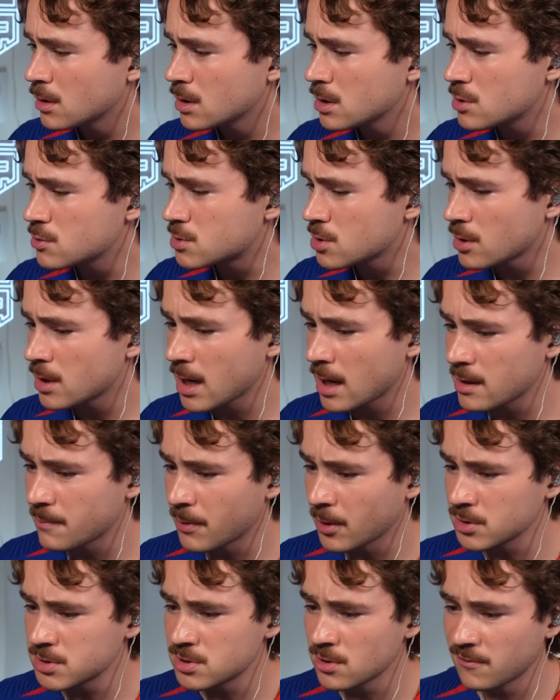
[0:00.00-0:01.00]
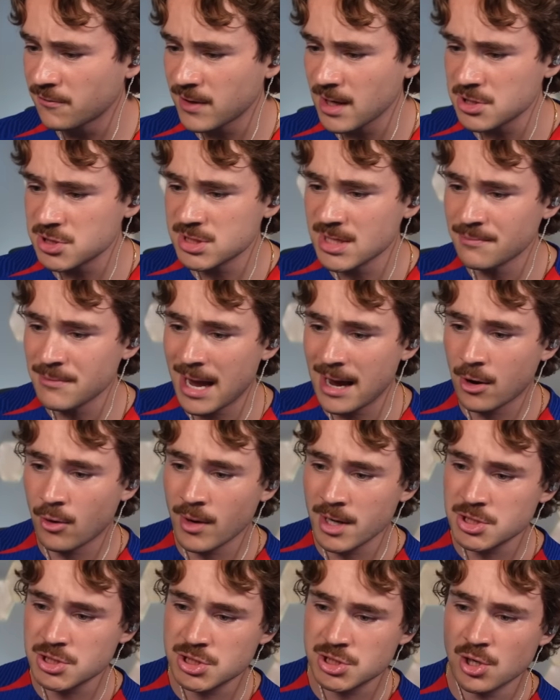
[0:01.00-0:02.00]
you turning on the post notifications. I'm not
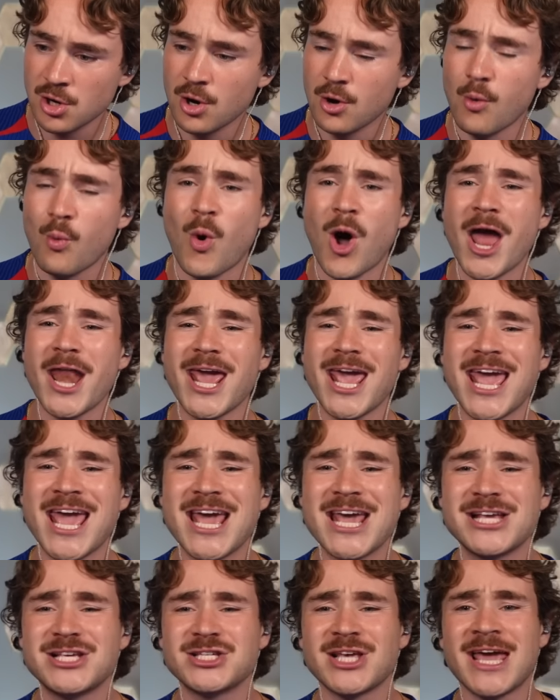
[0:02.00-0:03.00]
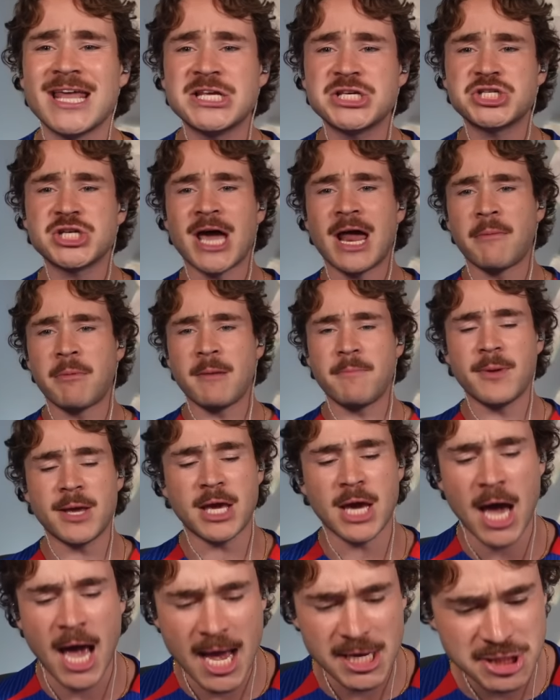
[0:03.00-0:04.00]
quite sure what is, ladies and gentlemen,
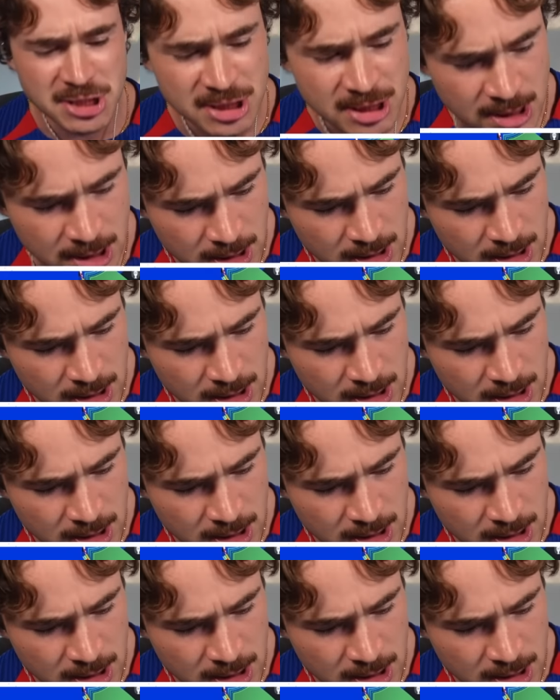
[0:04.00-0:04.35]
because